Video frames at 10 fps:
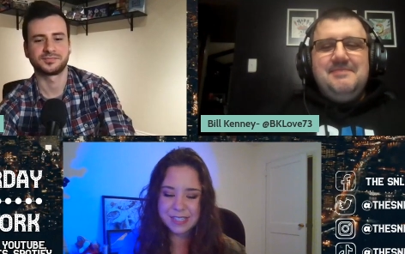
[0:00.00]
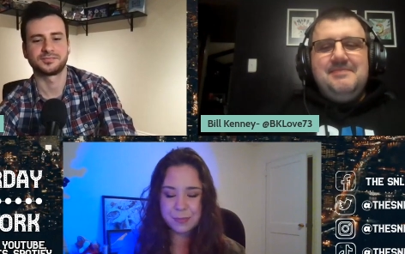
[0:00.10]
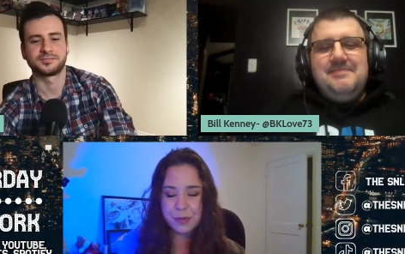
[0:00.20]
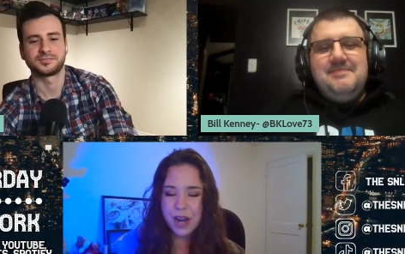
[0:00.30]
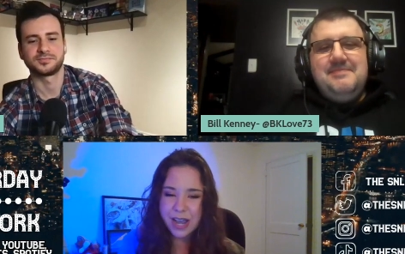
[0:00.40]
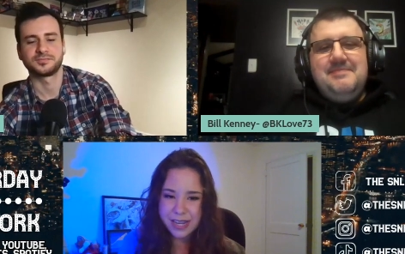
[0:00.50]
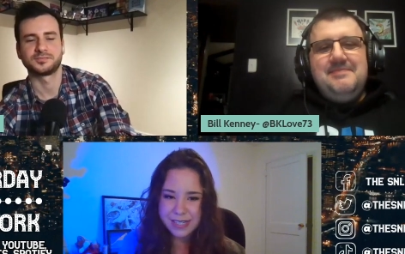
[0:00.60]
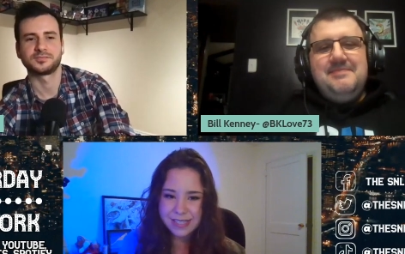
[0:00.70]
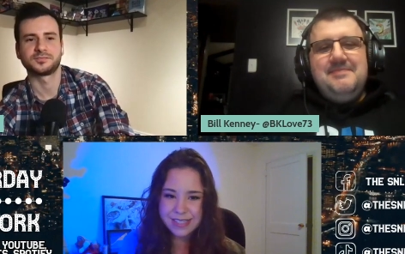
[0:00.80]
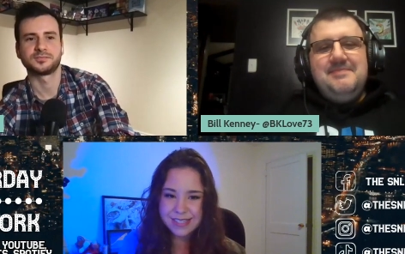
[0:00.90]

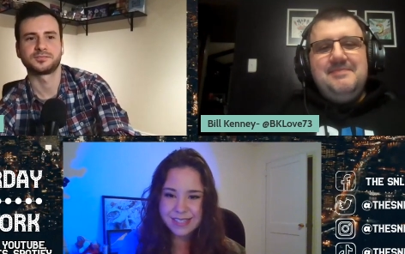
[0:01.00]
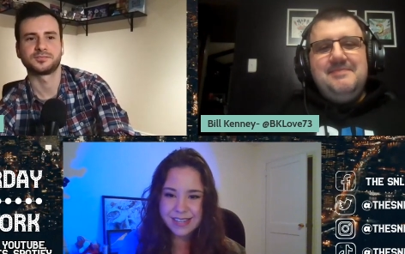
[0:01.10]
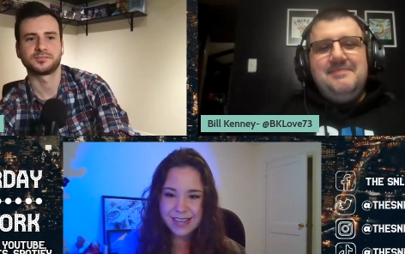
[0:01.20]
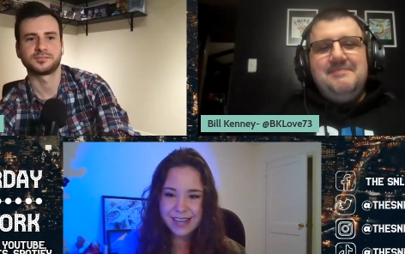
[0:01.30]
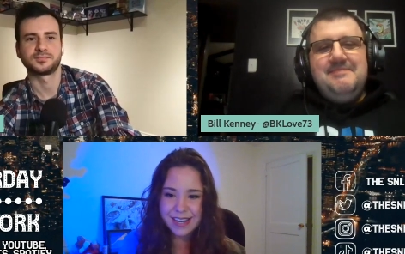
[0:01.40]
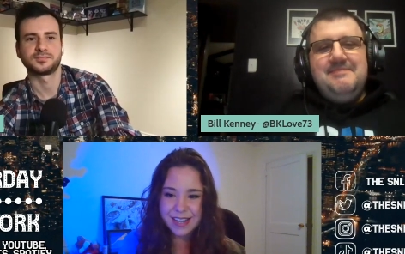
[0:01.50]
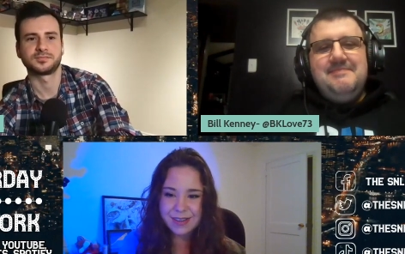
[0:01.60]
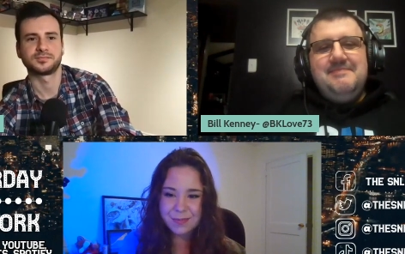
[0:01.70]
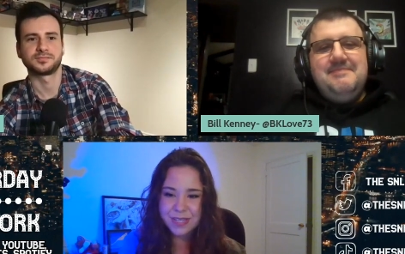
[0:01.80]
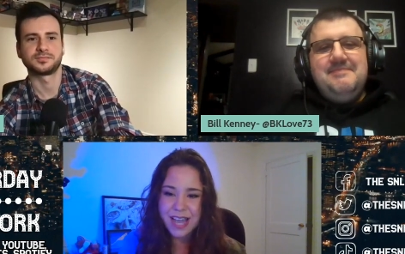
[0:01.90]
Speaker 1: surprise.
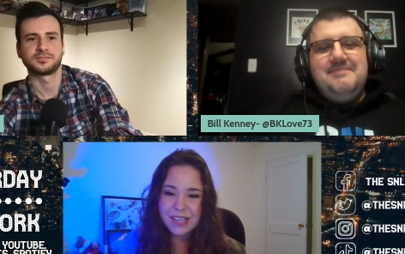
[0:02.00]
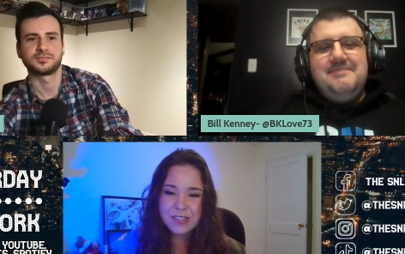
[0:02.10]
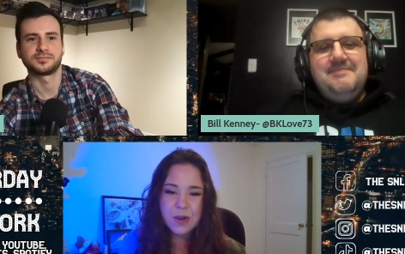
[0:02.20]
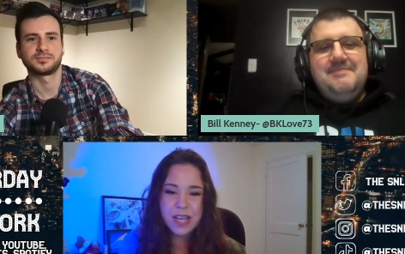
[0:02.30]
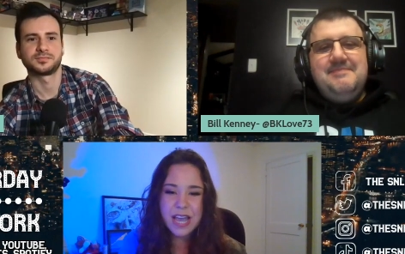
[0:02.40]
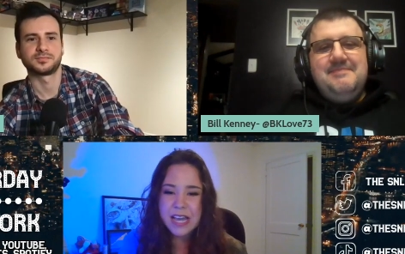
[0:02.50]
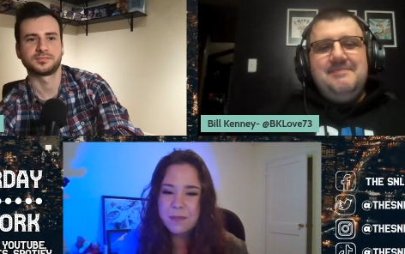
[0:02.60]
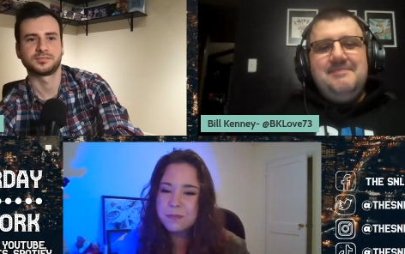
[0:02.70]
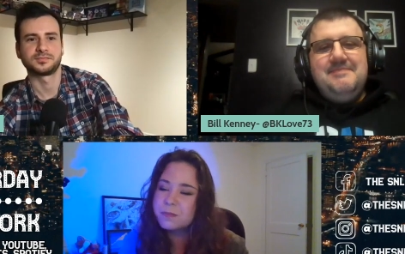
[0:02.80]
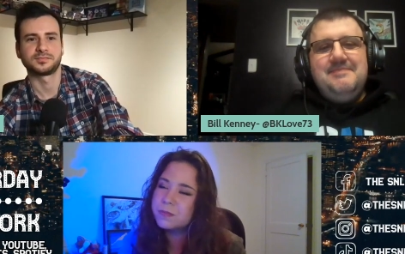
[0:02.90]
Uh, but yeah, so I, I
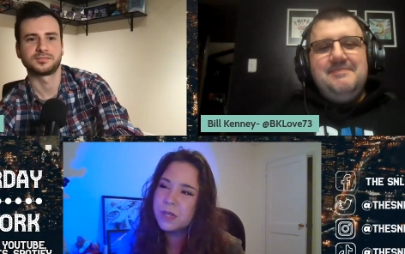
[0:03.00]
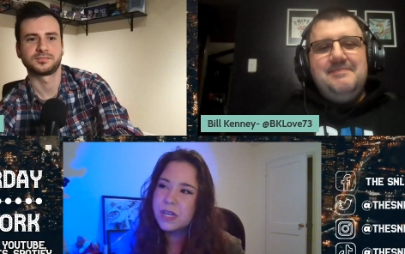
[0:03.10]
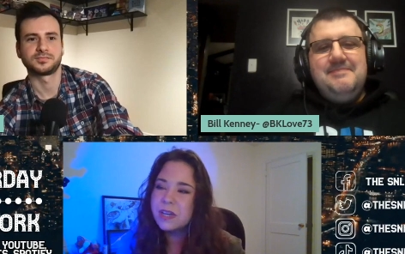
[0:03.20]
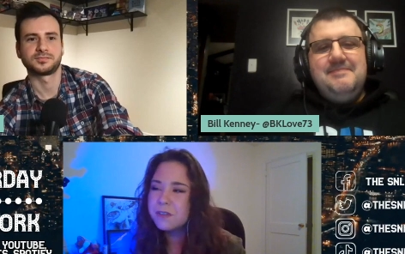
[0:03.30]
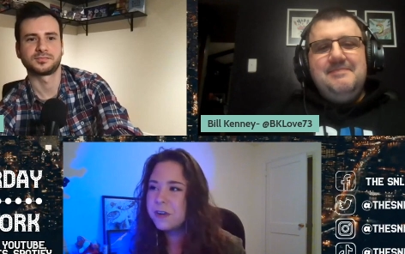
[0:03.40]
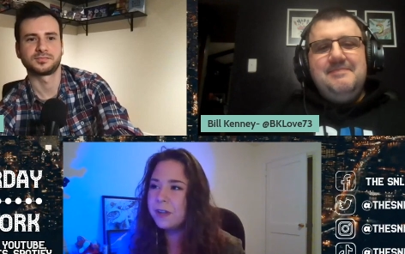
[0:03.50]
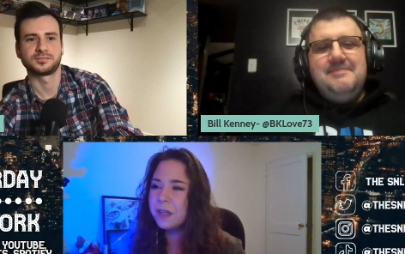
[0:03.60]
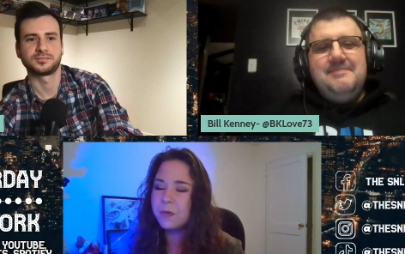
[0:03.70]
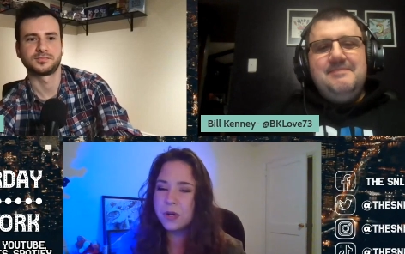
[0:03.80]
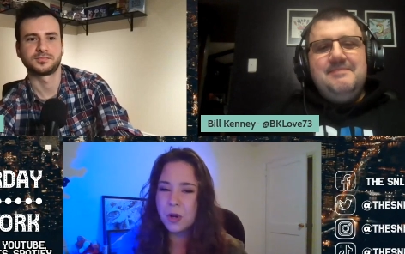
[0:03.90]
got
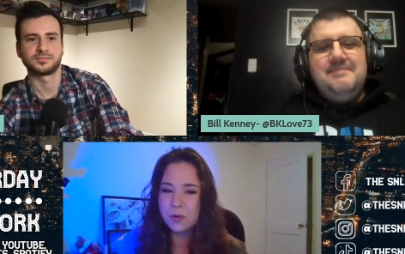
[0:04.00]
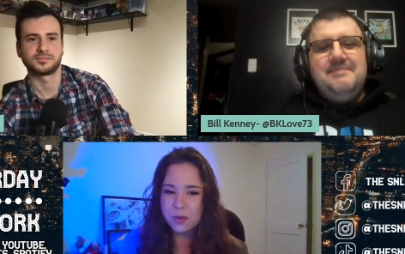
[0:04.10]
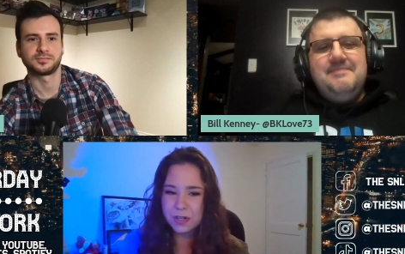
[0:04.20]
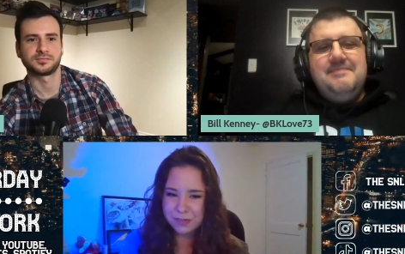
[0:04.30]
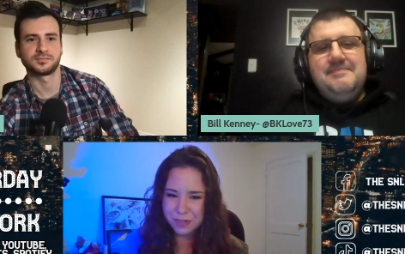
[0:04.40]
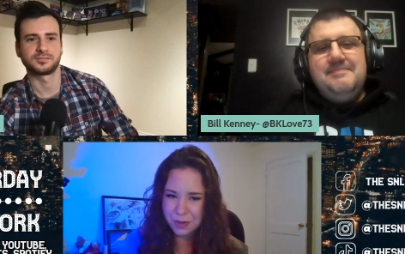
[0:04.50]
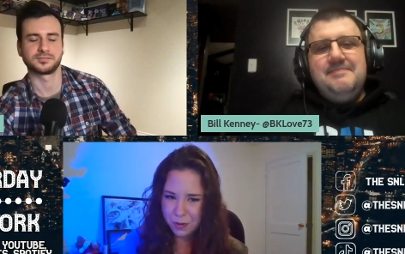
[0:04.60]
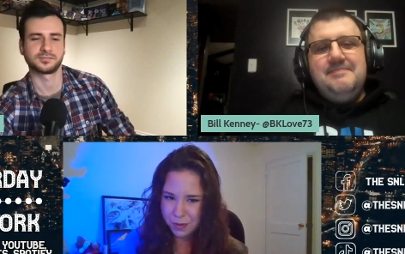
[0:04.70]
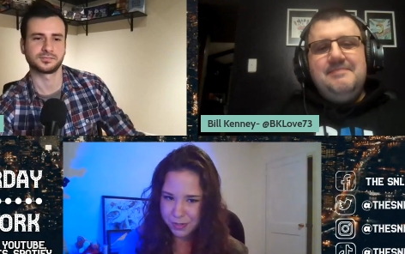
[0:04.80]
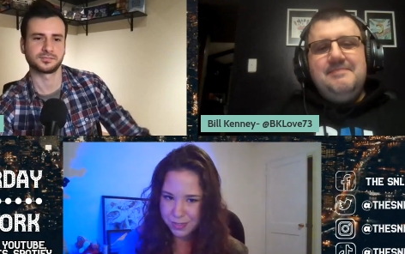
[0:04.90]
fairly won over, even
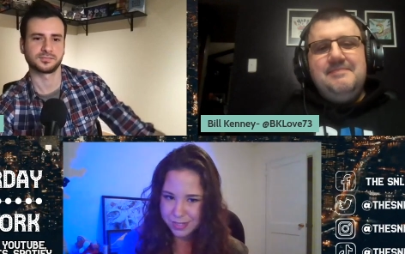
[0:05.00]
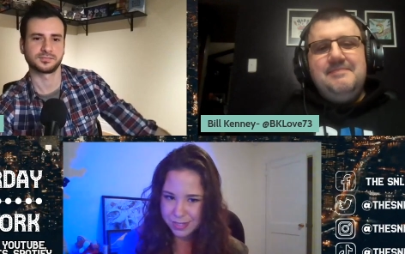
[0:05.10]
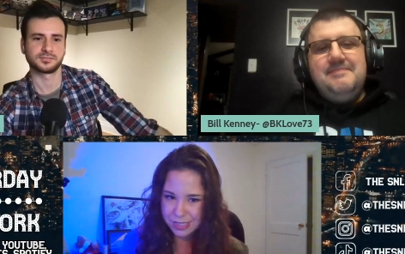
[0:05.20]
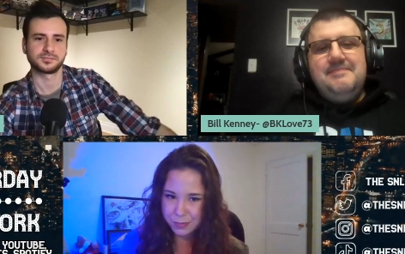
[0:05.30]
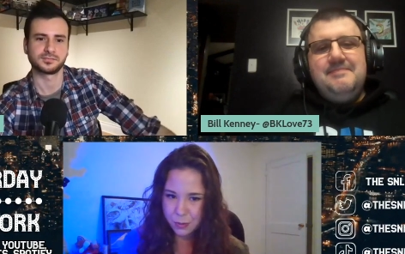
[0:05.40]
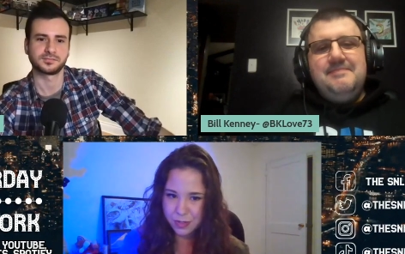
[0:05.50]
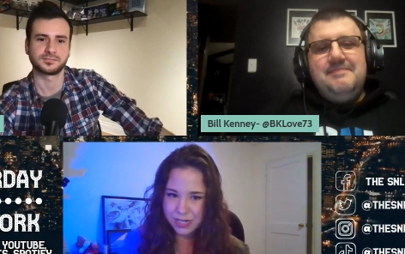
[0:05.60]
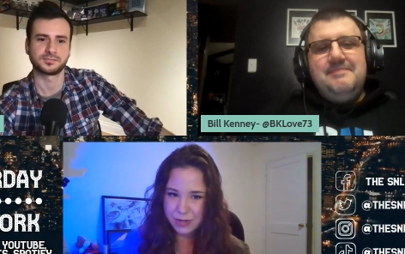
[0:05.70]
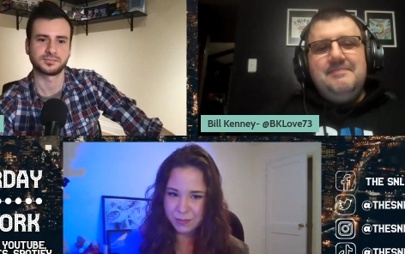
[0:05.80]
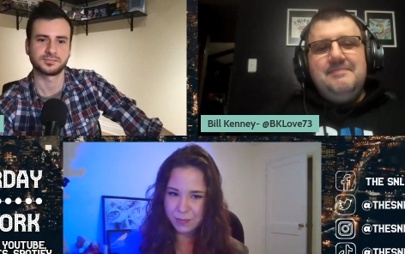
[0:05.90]
though it was a
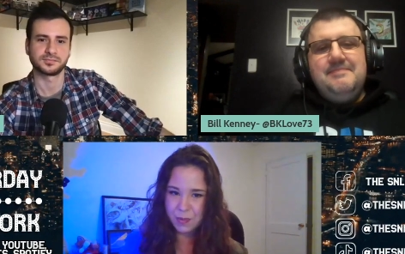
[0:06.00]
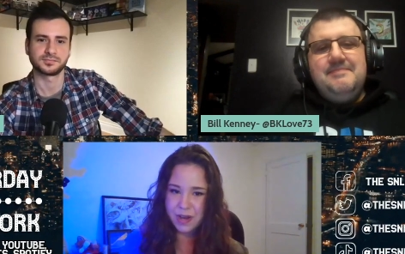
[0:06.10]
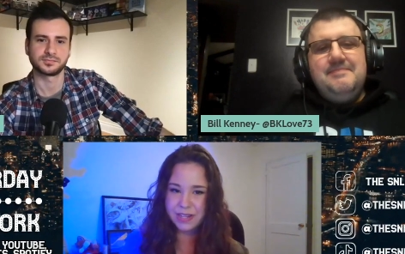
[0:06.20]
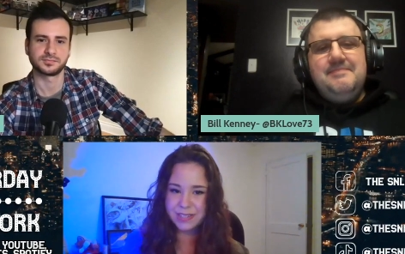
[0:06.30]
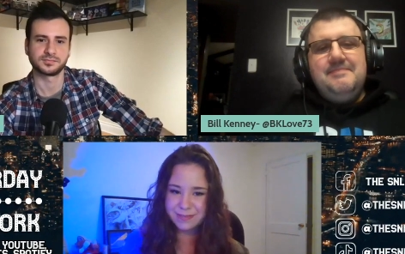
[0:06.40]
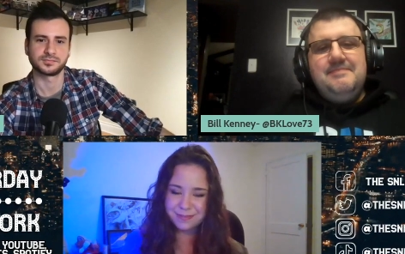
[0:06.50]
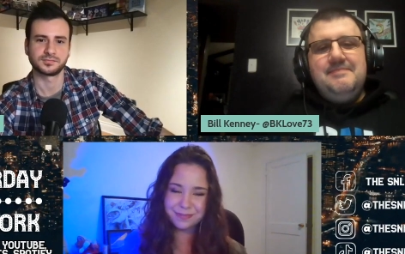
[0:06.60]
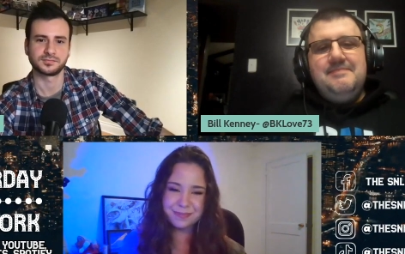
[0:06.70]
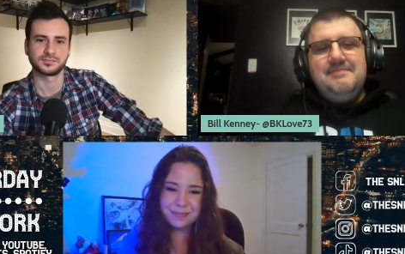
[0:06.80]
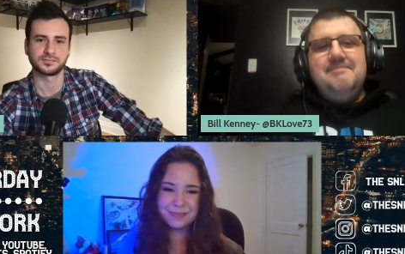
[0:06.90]
sporty one.
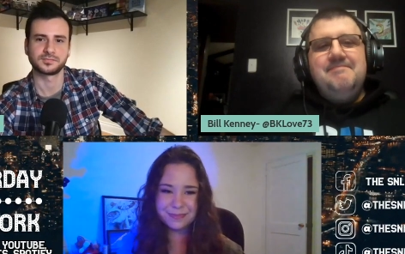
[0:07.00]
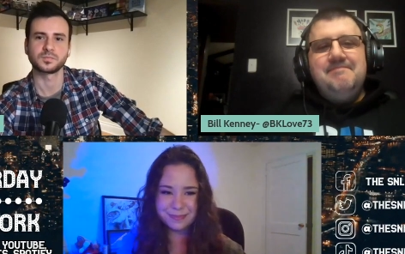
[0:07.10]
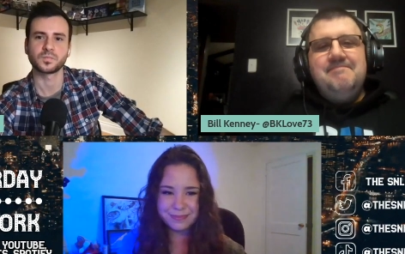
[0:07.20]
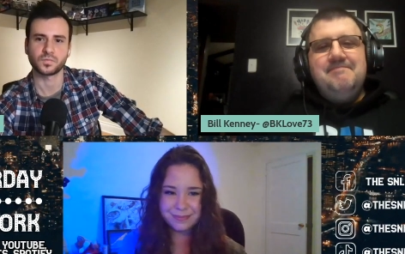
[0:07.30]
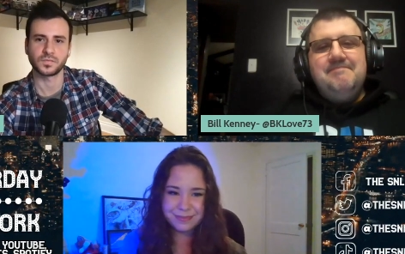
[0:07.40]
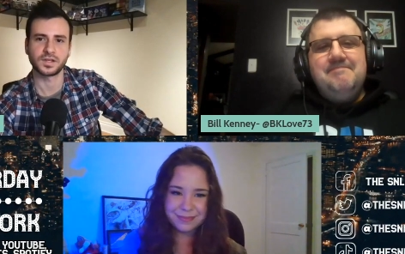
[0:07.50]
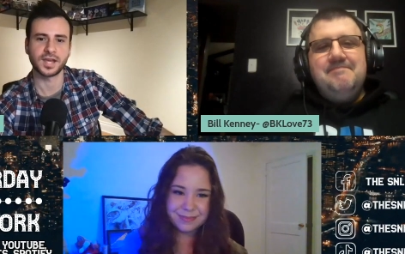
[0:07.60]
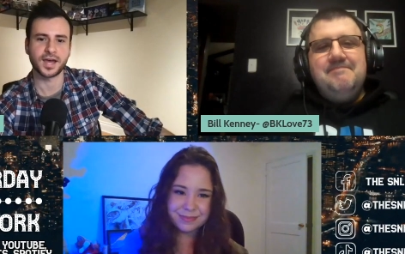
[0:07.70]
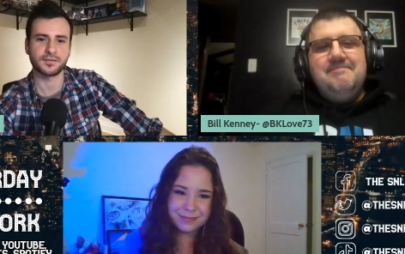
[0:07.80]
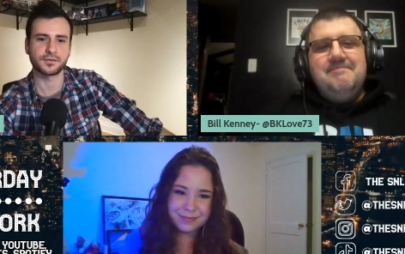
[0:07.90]

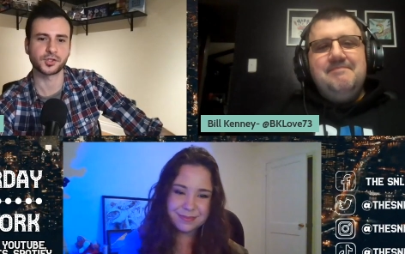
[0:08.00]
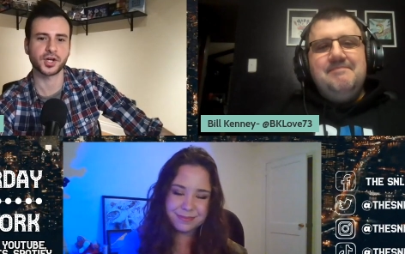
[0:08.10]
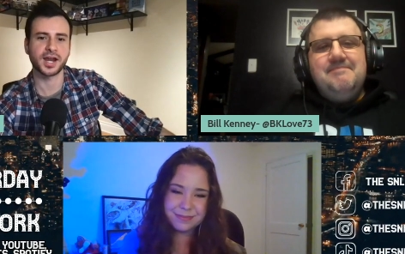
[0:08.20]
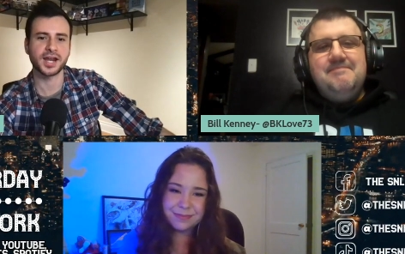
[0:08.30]
Speaker 2: Yeah, for sure. And